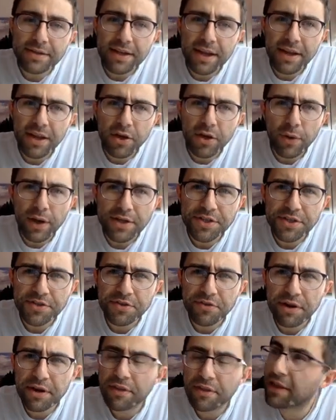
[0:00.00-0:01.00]
any questions
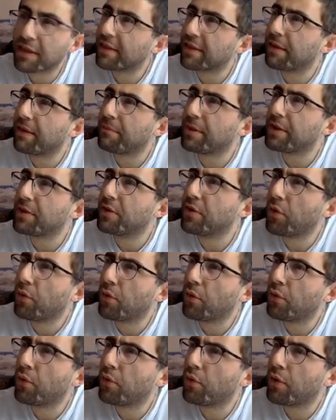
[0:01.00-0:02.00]
or anything, let me
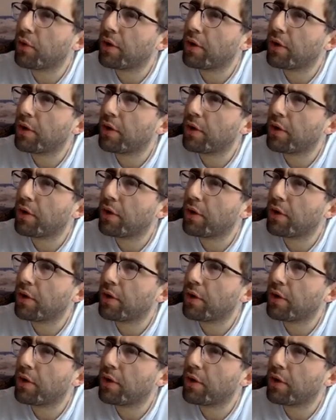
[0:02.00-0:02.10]
know.